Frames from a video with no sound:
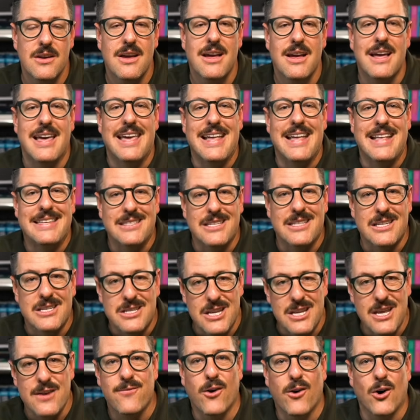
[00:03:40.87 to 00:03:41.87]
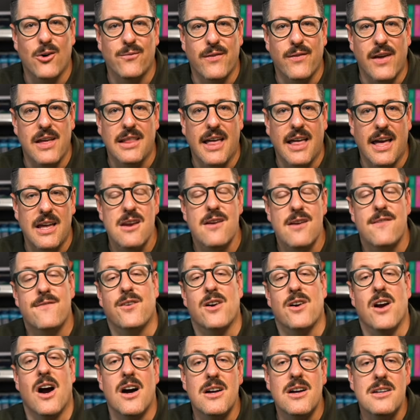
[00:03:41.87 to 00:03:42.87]
is the default VLAN for
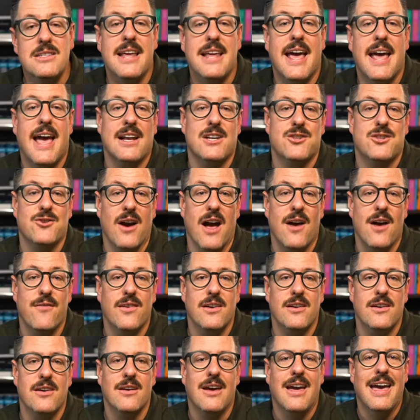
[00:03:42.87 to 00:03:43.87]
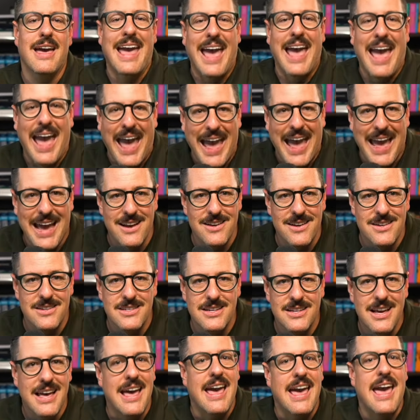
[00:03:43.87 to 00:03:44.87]
untagged traffic, and
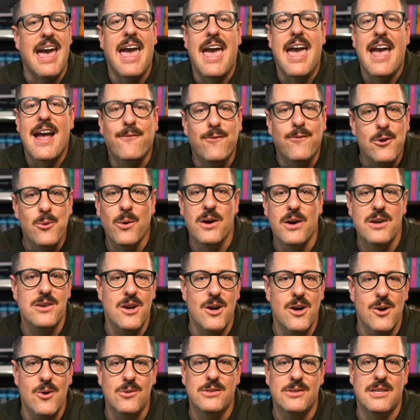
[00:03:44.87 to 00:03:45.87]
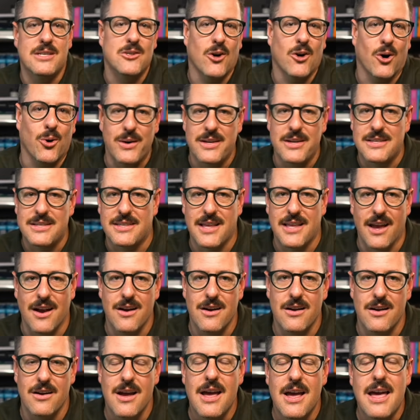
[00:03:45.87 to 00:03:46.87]
everyone knows it's always there,
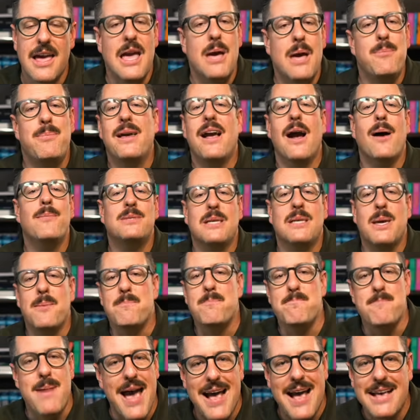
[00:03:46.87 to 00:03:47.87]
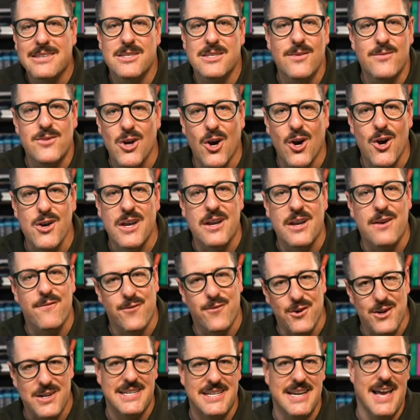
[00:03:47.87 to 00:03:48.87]
it becomes a massive target for
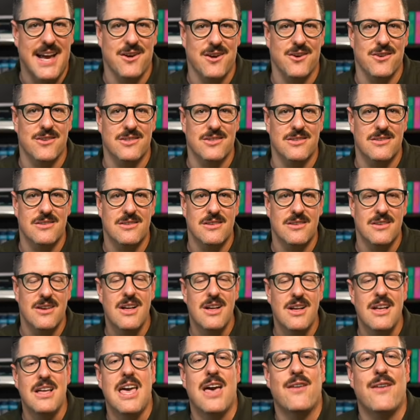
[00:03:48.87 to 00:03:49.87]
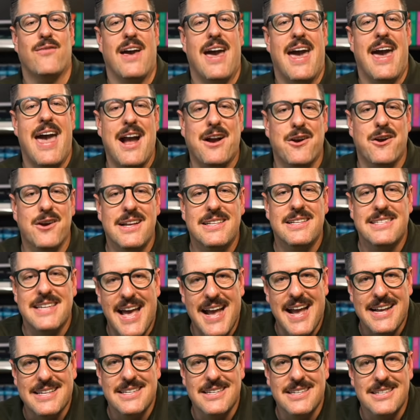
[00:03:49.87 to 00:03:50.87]
attackers. If a hacker gets
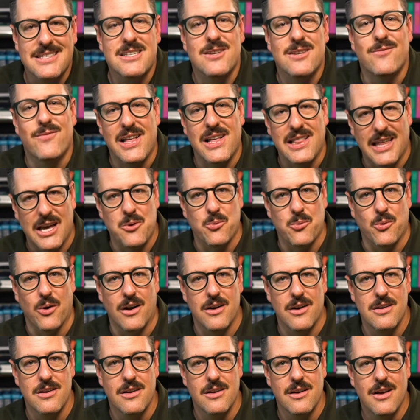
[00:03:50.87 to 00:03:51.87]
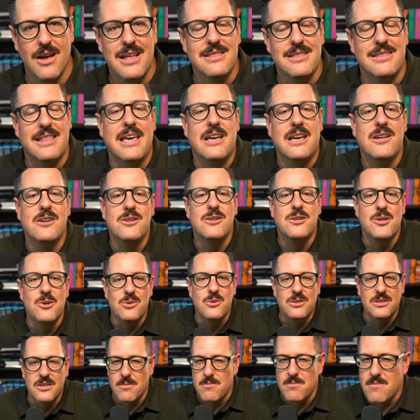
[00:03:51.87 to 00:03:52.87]
access to VLAN 1, they can do
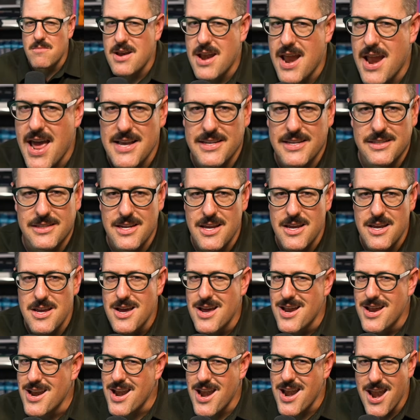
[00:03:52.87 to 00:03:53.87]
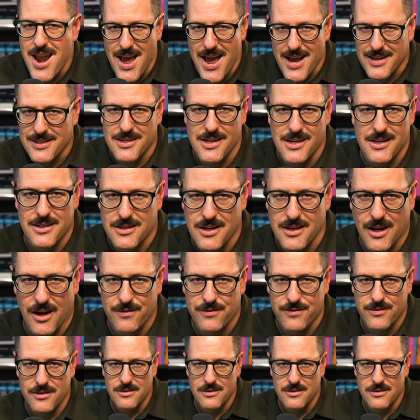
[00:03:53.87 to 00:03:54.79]
some nasty, nasty stuff.